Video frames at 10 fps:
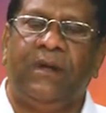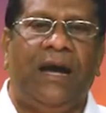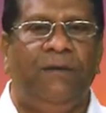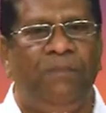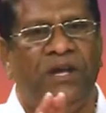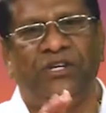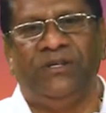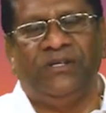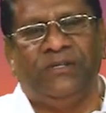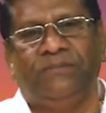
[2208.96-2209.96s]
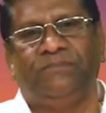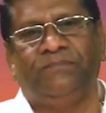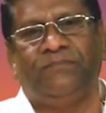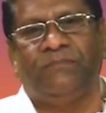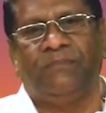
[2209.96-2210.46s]
and patience.
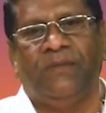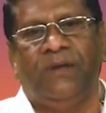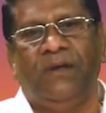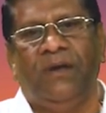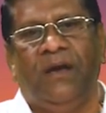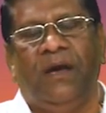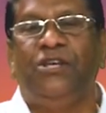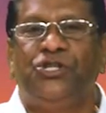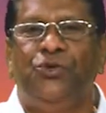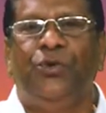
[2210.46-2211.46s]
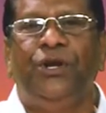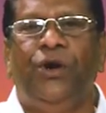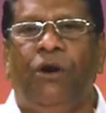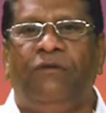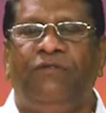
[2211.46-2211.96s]
A story
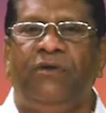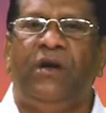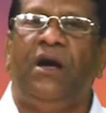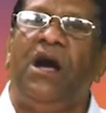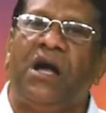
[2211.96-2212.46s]
of a